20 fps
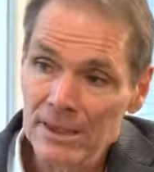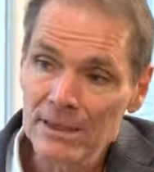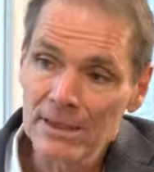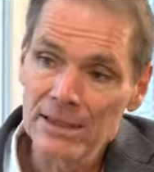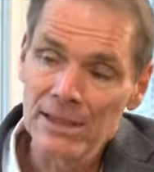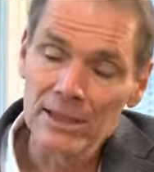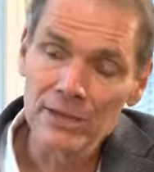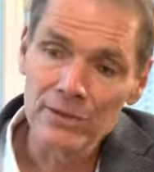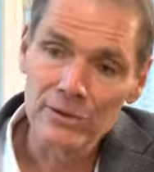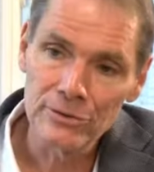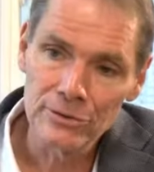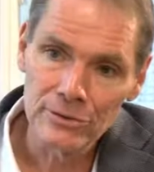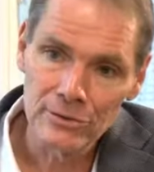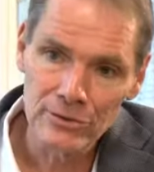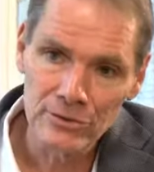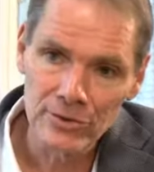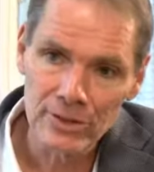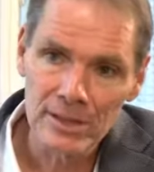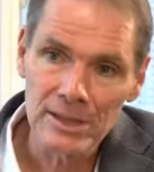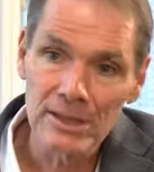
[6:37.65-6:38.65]
They
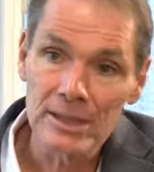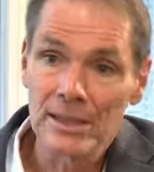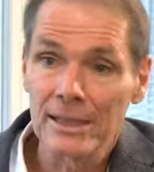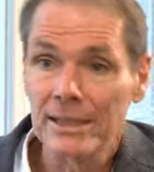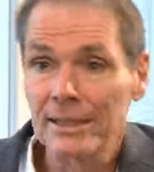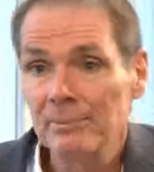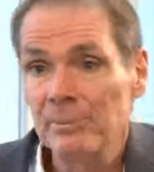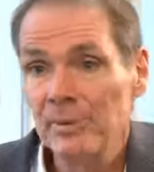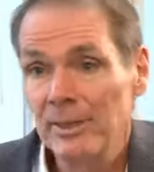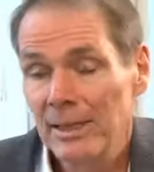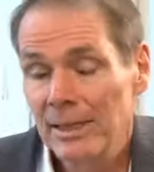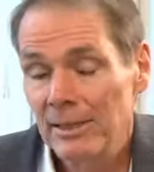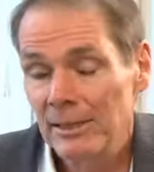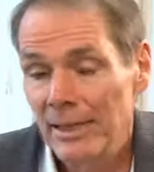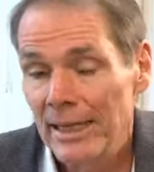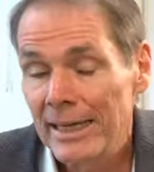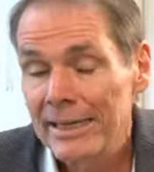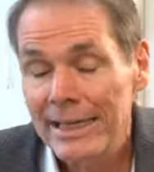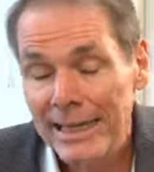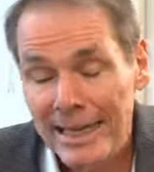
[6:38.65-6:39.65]
use it
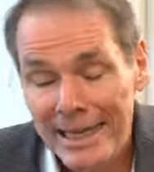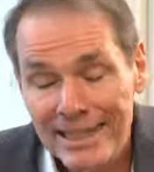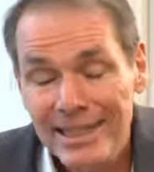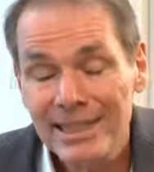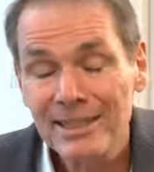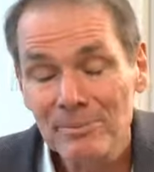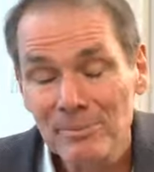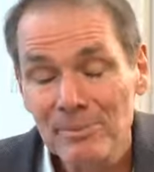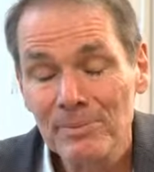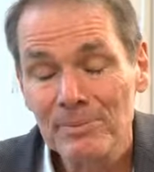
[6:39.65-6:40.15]
like any,